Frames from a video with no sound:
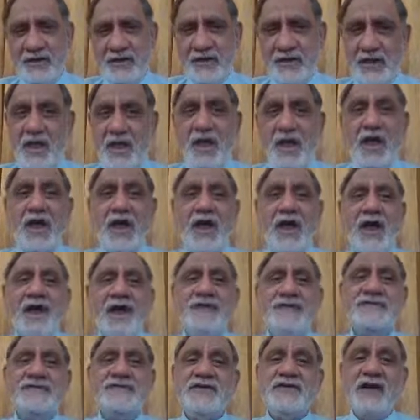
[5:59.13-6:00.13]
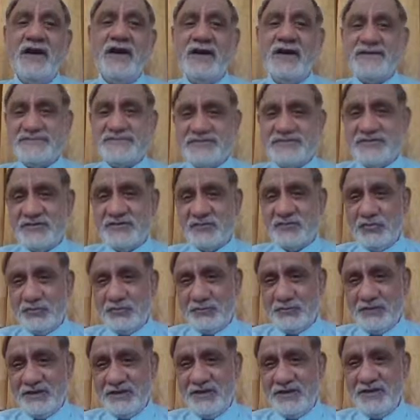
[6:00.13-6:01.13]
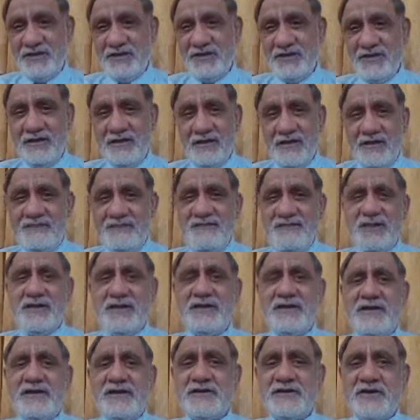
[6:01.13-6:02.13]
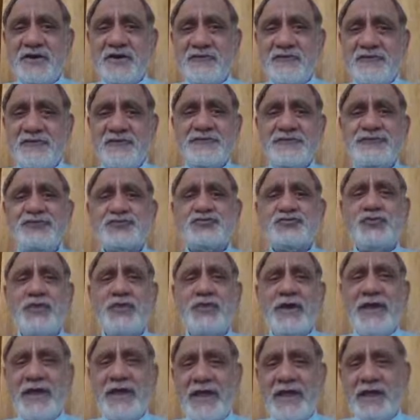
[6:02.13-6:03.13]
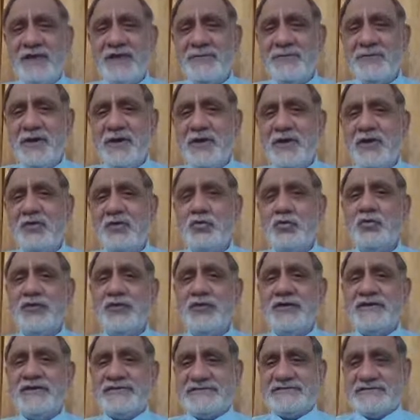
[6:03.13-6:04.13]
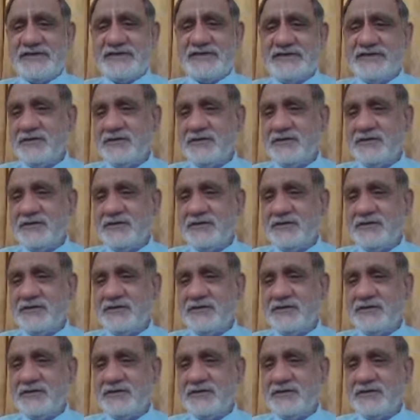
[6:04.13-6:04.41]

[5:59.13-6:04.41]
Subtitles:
And the answer would be that it refers to an animal who has certain